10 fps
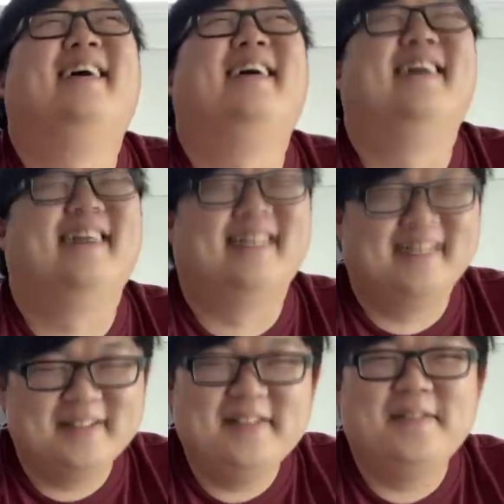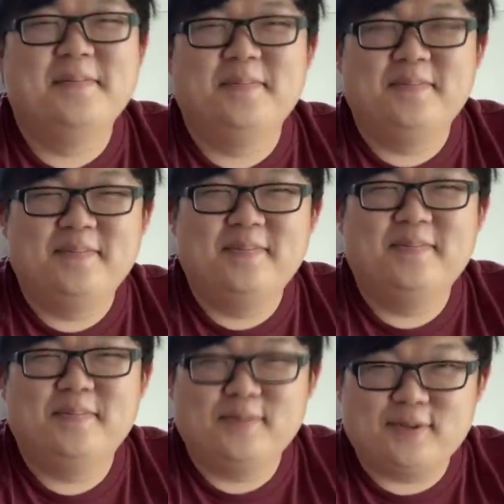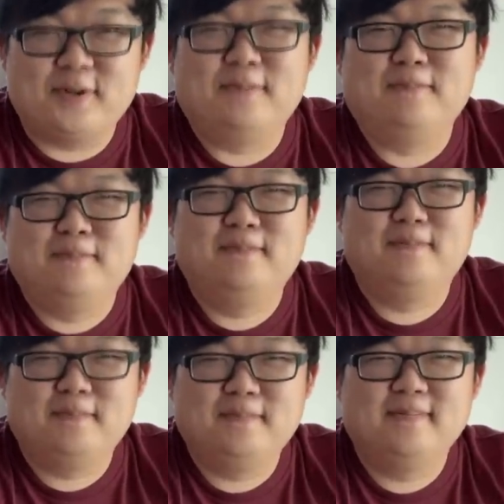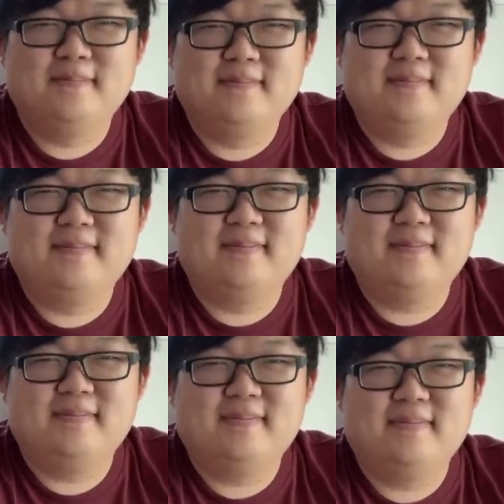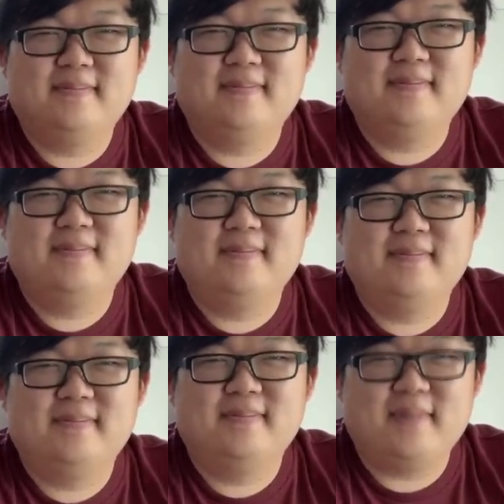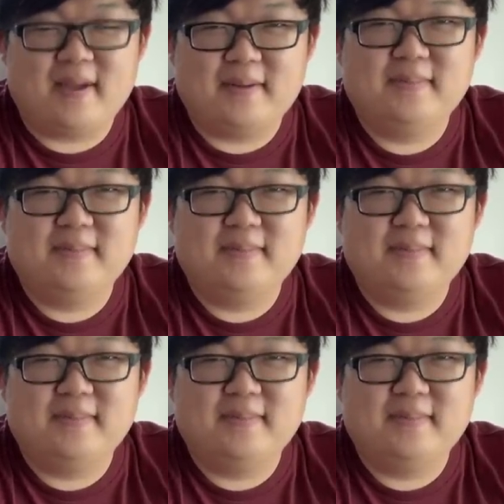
(silent)